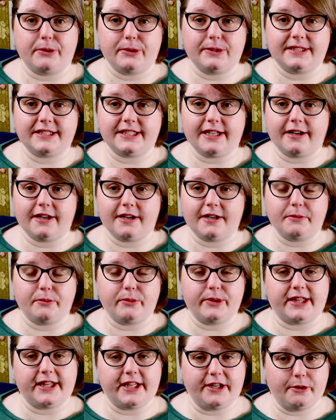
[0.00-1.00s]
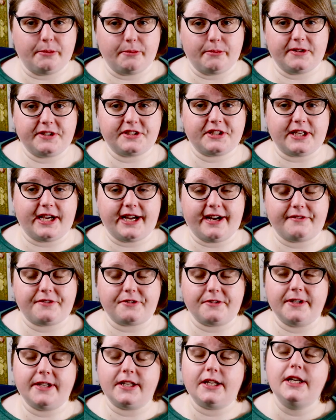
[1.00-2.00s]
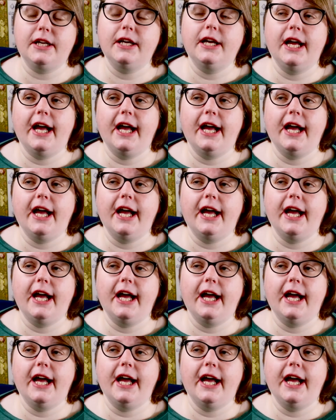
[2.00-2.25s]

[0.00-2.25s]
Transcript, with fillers: Pulsar with the numbers after it.